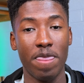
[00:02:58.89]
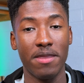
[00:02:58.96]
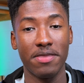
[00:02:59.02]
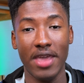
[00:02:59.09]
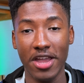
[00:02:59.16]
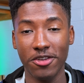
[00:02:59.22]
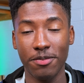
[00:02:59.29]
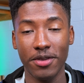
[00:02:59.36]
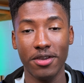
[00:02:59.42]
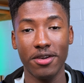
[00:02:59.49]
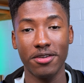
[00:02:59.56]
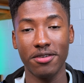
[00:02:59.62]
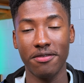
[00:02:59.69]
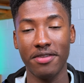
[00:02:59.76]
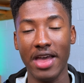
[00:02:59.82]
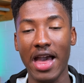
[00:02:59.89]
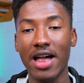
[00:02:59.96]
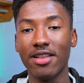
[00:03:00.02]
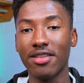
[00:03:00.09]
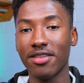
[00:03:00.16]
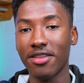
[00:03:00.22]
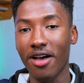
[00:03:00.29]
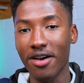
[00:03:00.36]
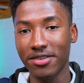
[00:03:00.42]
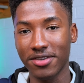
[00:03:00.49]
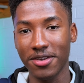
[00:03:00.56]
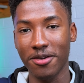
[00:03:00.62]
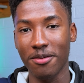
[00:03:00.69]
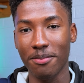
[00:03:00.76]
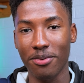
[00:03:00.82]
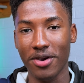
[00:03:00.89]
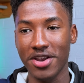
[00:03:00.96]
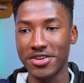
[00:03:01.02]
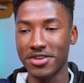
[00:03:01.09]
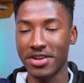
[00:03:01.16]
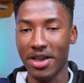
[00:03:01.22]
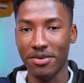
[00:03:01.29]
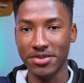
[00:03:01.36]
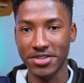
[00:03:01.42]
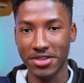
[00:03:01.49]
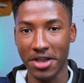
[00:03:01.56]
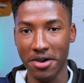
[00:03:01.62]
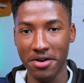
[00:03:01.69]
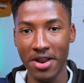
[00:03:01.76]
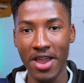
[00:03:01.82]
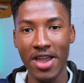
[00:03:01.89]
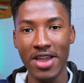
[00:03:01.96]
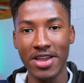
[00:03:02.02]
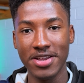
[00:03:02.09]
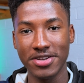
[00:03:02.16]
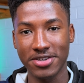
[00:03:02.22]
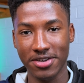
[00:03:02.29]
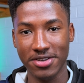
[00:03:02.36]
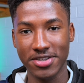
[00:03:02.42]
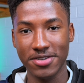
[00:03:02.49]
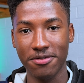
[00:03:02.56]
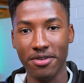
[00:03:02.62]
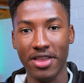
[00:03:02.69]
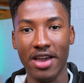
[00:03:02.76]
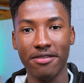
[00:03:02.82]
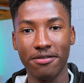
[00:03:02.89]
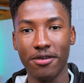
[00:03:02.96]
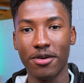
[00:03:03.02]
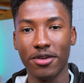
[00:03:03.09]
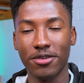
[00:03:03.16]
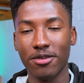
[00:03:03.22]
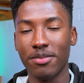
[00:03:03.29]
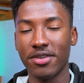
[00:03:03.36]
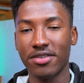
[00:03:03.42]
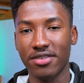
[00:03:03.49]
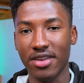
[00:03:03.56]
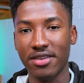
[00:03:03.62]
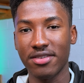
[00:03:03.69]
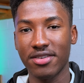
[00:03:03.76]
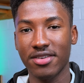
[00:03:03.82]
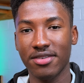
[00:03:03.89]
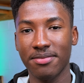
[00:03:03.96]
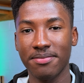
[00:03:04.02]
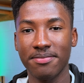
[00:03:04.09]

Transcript: That's because of that lossy compression that was done just for that photo to be sent.